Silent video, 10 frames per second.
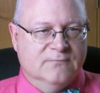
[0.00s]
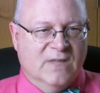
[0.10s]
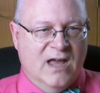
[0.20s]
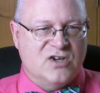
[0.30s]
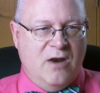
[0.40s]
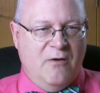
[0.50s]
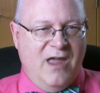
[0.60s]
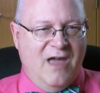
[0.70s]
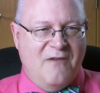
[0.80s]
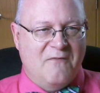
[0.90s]
Gosh, I don't
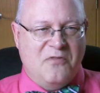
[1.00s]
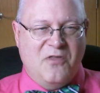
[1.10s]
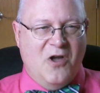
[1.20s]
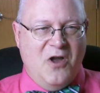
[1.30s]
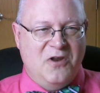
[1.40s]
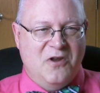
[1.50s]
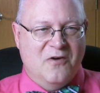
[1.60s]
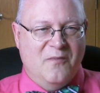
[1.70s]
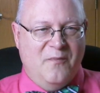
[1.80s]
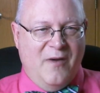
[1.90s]
have everything on here.
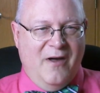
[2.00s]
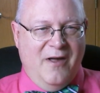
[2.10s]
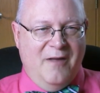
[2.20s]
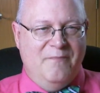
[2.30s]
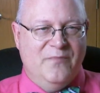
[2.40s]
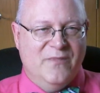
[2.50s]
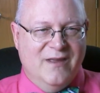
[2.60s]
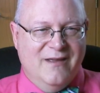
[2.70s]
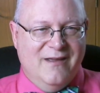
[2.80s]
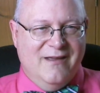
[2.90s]

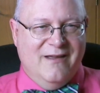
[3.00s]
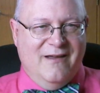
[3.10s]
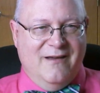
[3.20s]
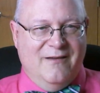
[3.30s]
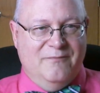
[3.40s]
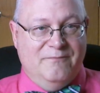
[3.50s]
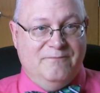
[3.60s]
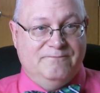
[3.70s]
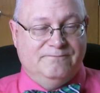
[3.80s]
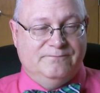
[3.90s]
Um,
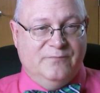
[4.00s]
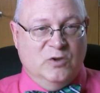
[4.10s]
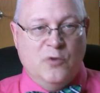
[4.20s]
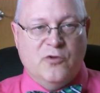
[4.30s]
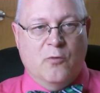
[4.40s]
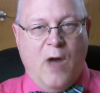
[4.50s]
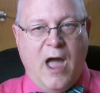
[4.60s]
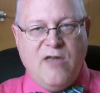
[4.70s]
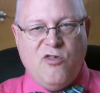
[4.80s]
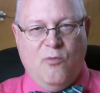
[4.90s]
Luther
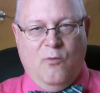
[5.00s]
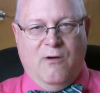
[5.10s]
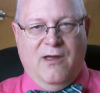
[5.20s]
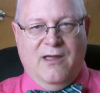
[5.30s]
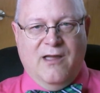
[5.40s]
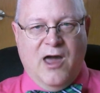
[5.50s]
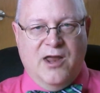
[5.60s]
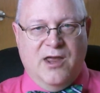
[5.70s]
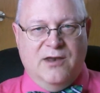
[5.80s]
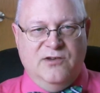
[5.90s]
Rice, where I got
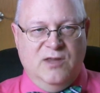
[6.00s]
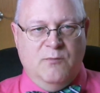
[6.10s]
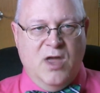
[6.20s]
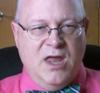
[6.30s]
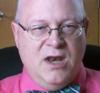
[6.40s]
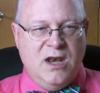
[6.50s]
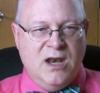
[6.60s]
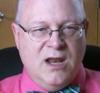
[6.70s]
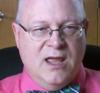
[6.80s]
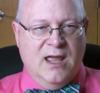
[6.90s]
a
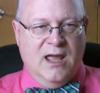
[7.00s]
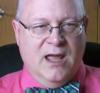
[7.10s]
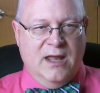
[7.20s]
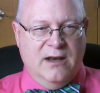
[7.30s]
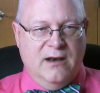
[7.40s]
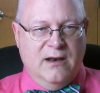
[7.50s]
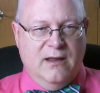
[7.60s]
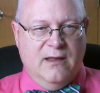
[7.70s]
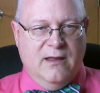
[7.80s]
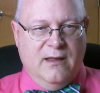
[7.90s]
DMin, and
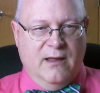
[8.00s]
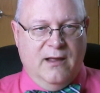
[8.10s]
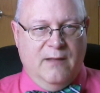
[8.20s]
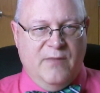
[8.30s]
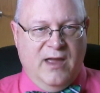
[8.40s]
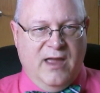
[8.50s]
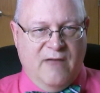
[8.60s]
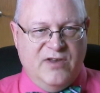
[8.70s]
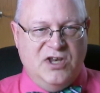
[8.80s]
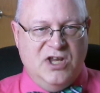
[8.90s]
I
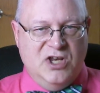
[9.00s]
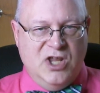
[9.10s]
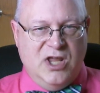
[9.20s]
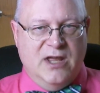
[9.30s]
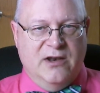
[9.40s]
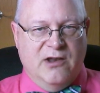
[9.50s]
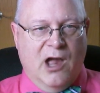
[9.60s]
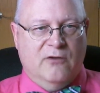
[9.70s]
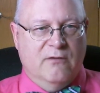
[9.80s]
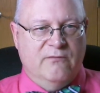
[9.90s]
have a DD, a
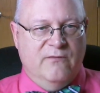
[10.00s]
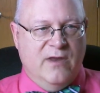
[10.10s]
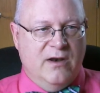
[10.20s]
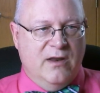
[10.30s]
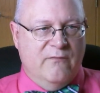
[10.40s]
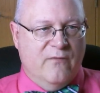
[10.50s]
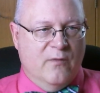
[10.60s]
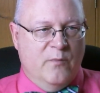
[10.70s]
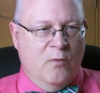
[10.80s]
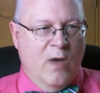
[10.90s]
Doctor of Divinity
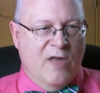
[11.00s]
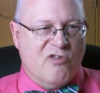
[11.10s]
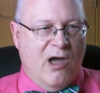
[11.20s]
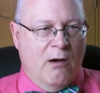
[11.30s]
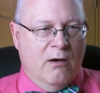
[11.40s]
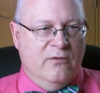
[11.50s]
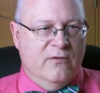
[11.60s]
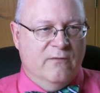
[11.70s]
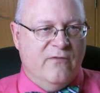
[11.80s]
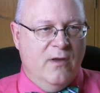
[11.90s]
from Midwest
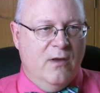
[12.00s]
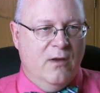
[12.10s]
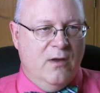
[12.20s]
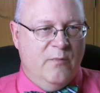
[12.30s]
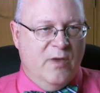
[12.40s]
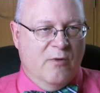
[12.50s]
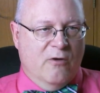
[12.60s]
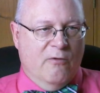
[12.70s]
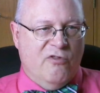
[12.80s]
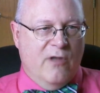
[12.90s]
College of
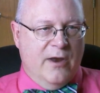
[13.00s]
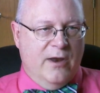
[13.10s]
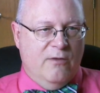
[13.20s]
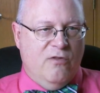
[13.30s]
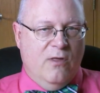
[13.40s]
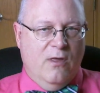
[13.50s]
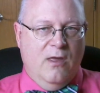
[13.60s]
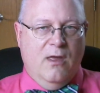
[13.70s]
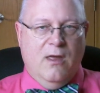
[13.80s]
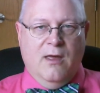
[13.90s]
Biblical Studies.
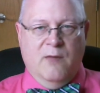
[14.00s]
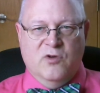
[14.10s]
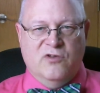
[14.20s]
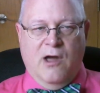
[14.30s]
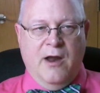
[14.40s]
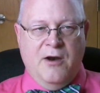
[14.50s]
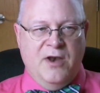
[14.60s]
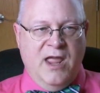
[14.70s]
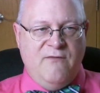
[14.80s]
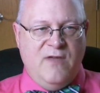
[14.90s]
I'm retired
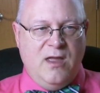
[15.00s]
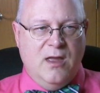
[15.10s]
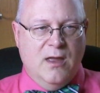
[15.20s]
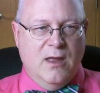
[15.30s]
Navy.